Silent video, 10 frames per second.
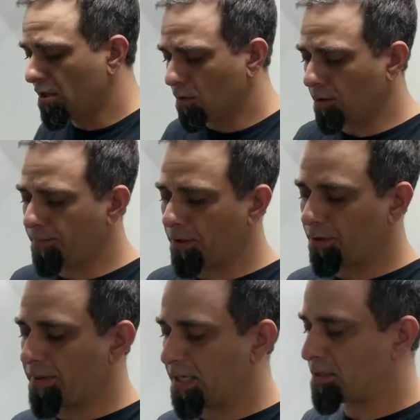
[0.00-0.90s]

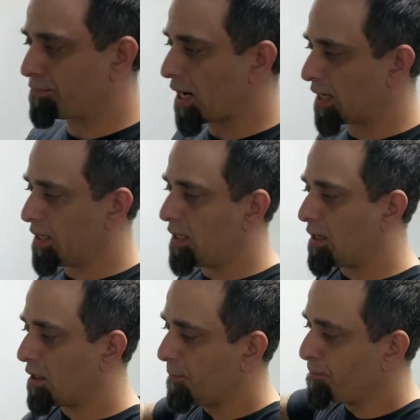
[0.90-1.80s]
Whipple makes a bracket
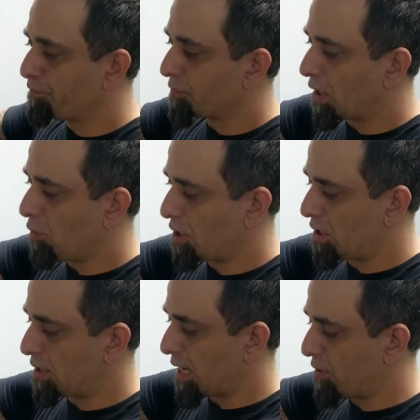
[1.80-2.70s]
here which
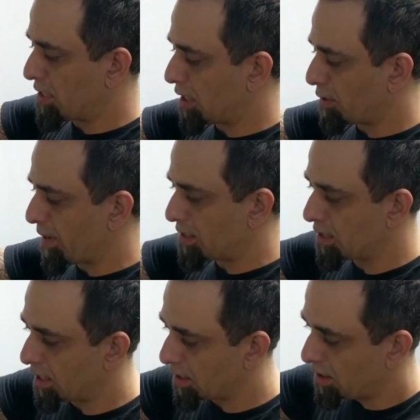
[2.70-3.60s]
is how we sell our base
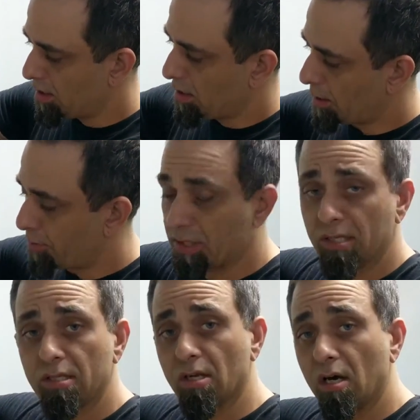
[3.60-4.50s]
kit that puts
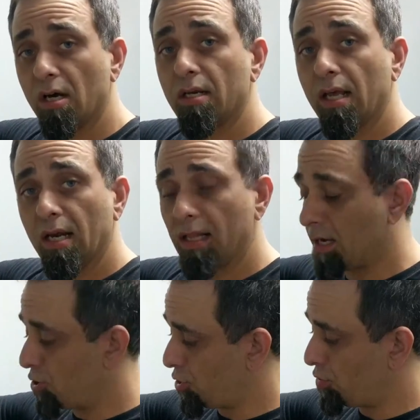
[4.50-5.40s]
this on and
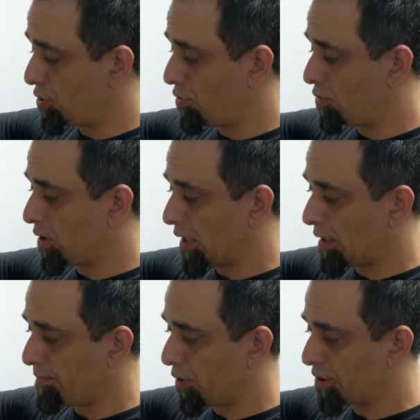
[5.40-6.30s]
allows you to
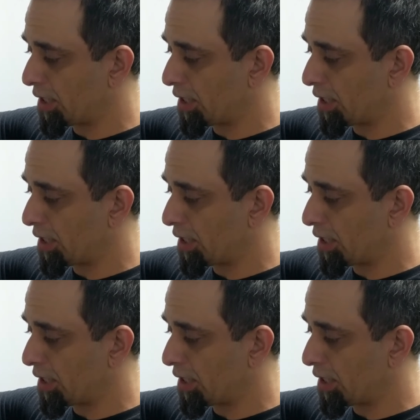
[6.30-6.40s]
uh, bolt